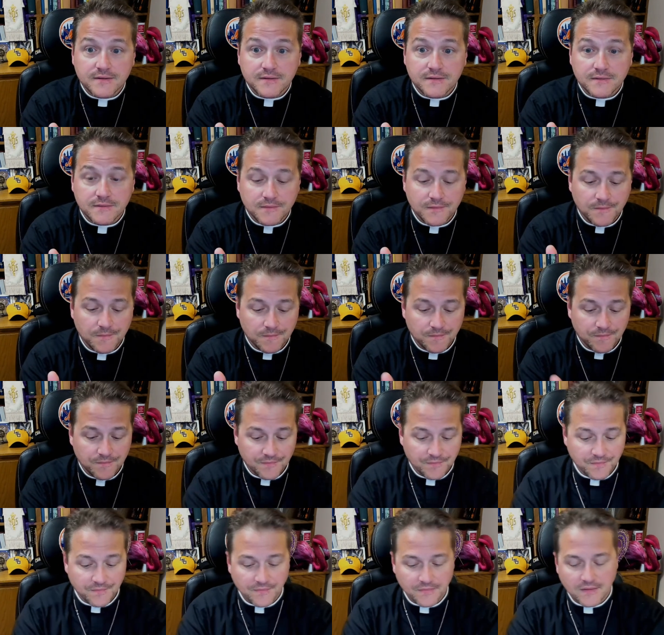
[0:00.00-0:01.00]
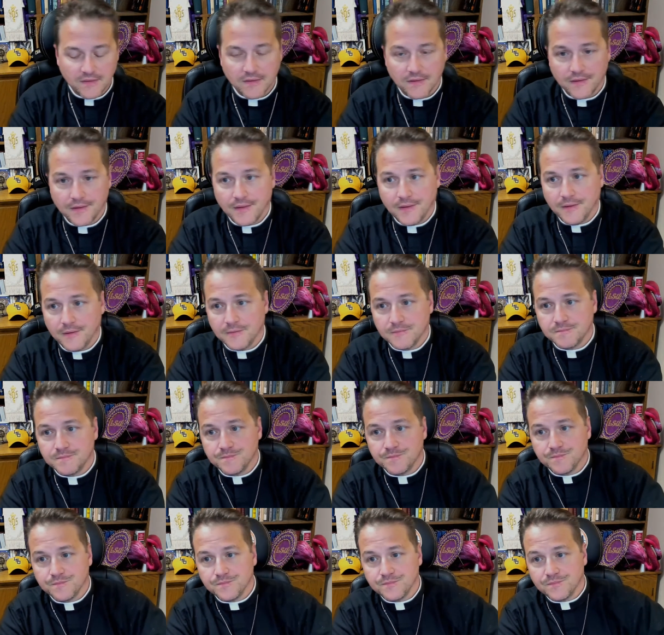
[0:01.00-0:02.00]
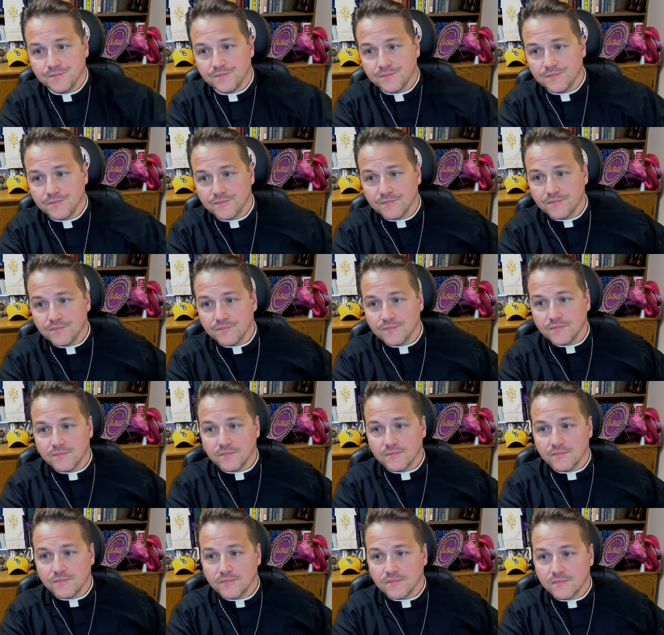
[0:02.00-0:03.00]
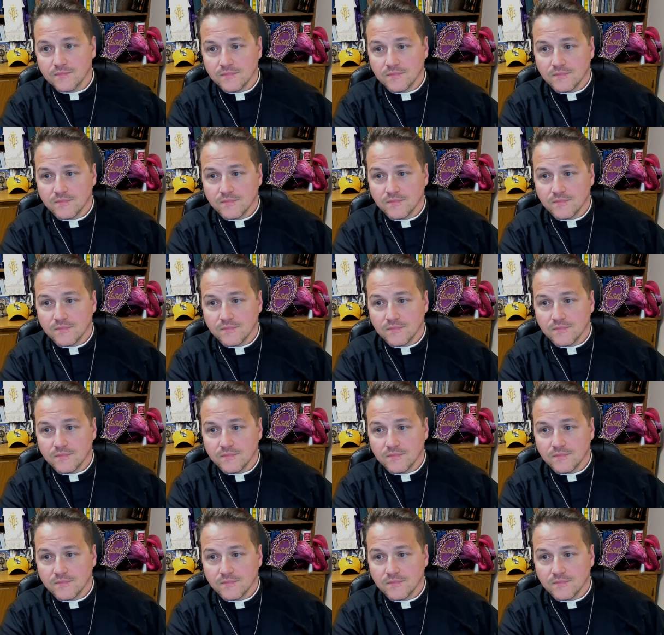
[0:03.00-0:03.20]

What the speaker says: Nobody speaks.